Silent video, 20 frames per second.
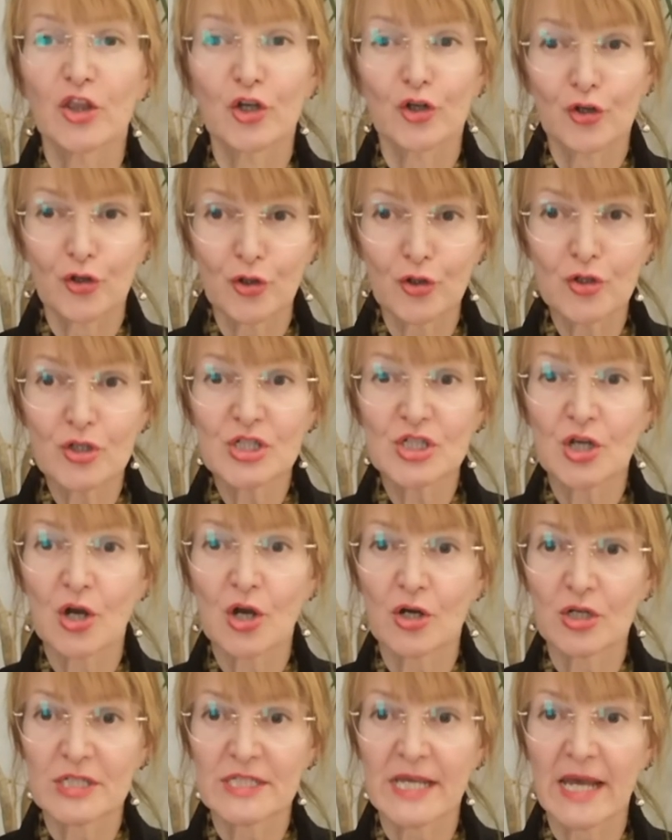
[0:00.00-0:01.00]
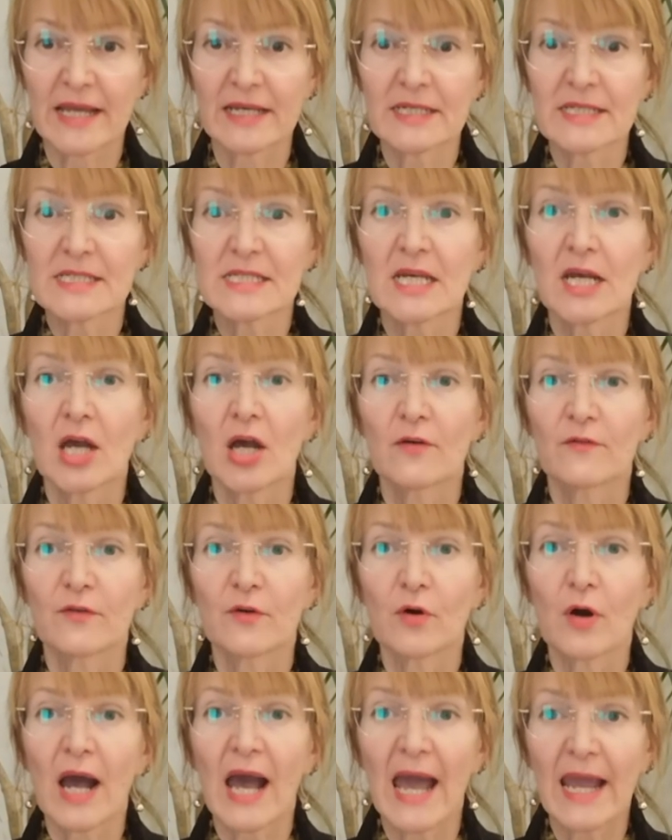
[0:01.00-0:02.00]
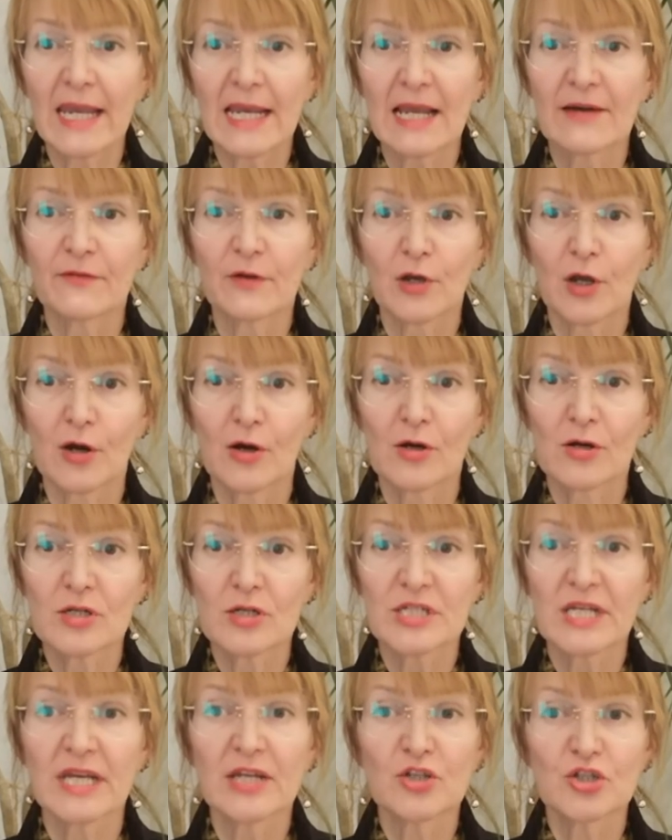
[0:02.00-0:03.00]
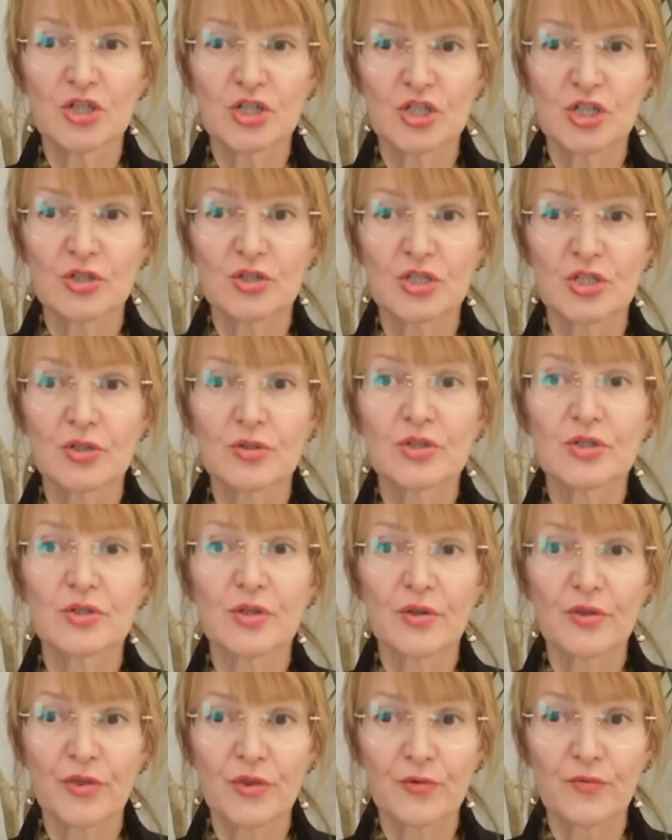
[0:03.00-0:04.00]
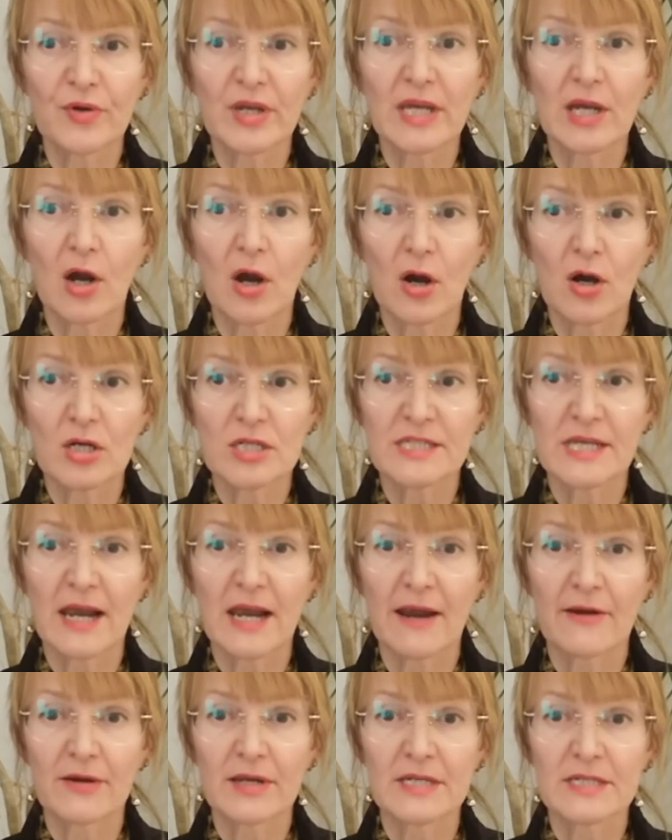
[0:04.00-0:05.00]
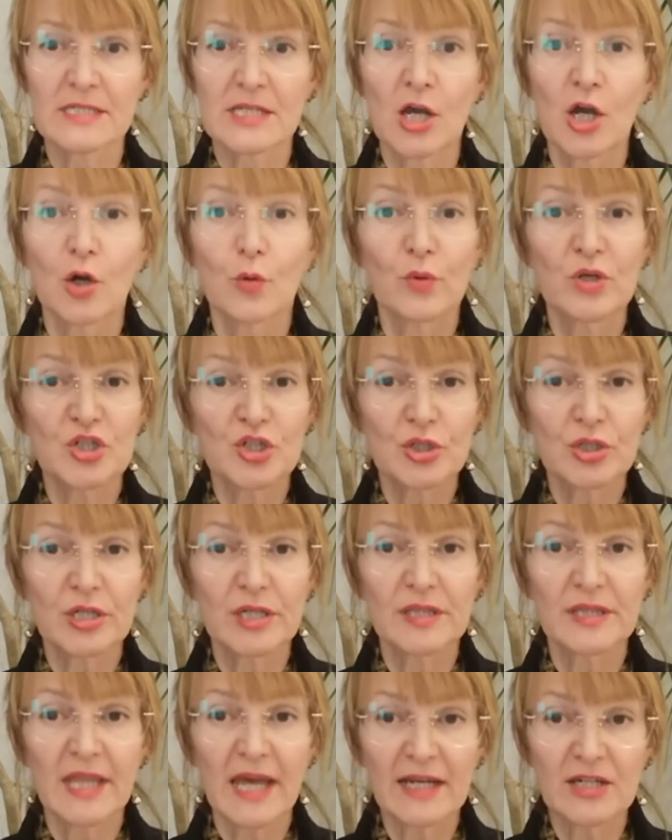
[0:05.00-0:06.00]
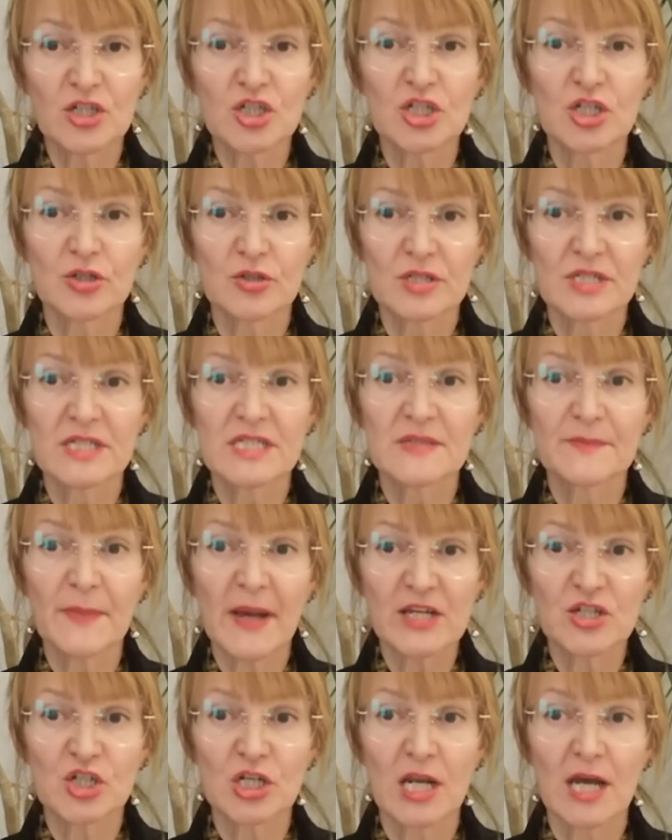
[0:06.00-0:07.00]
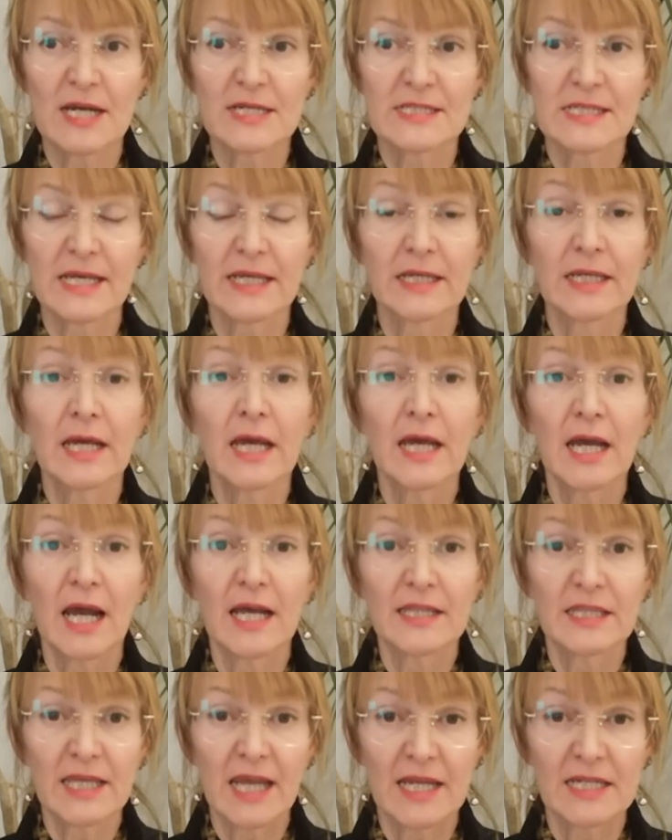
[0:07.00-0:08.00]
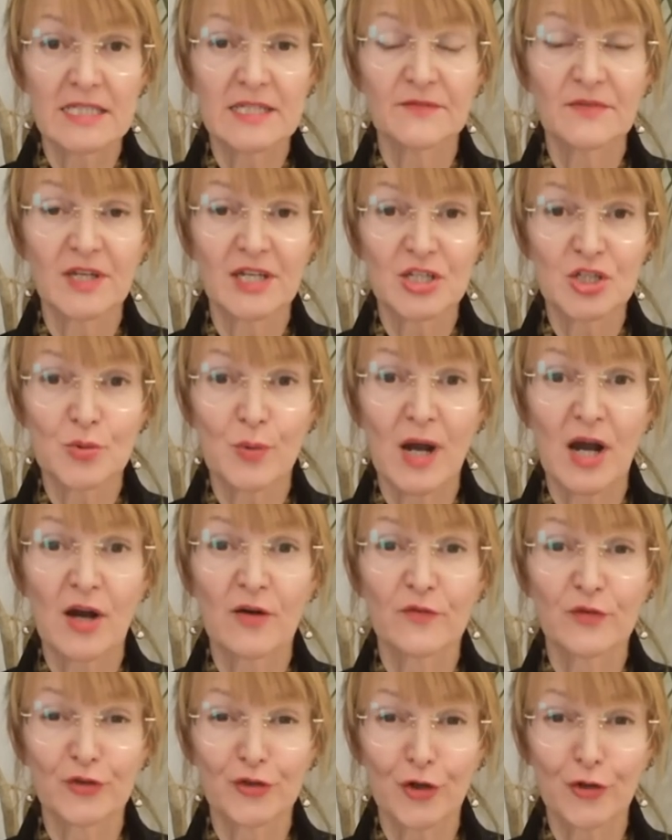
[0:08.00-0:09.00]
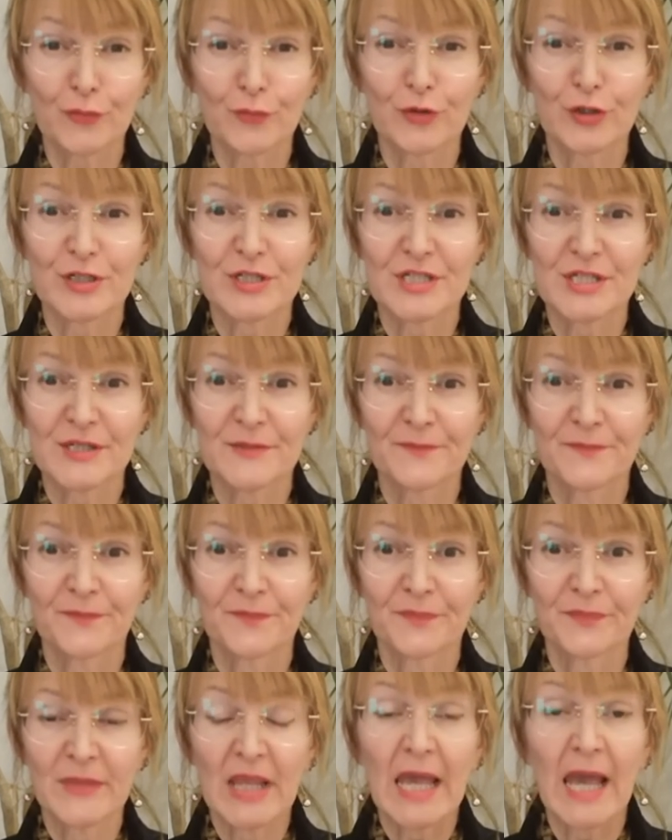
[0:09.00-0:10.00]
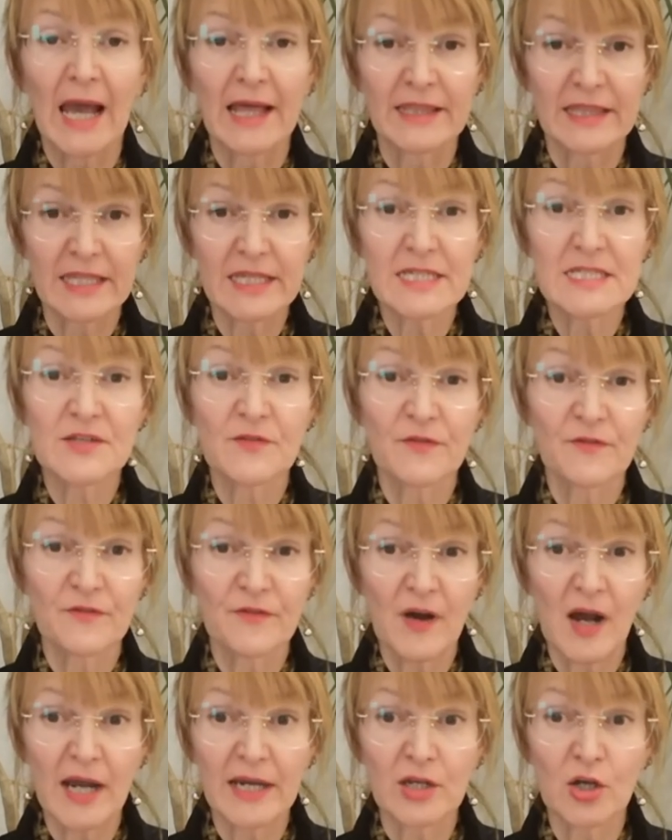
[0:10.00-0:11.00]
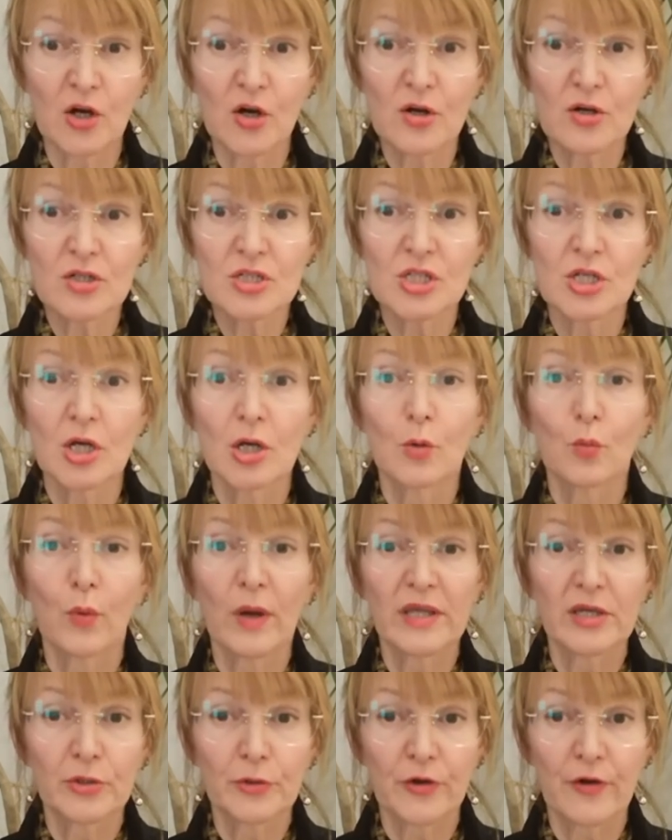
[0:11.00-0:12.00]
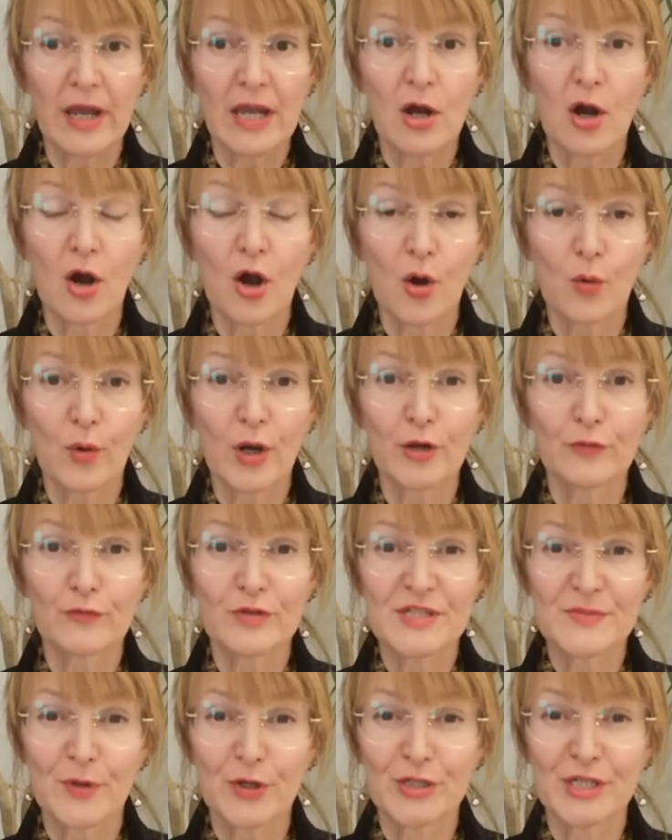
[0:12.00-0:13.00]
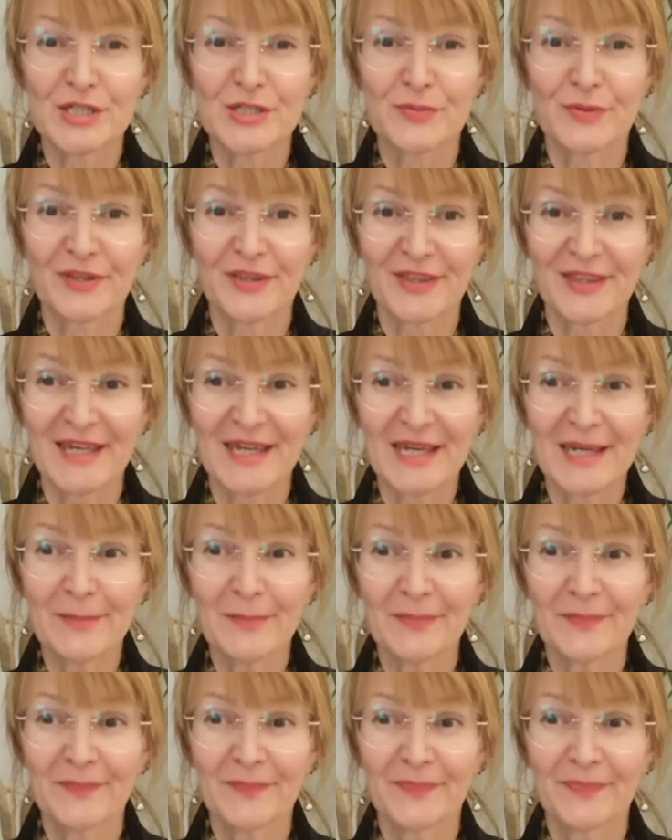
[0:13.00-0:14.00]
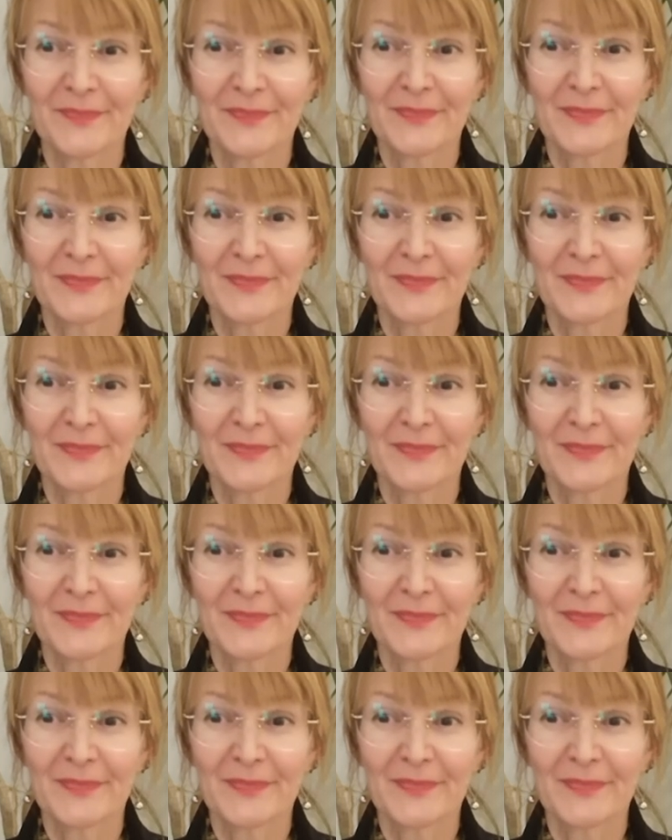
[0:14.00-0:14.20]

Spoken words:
The course content for A-level art introduces you to the three art areas, which you can then choose to specialise in at the end of year 12 and onwards. And these are fine art, where you create artwork responding to a theme.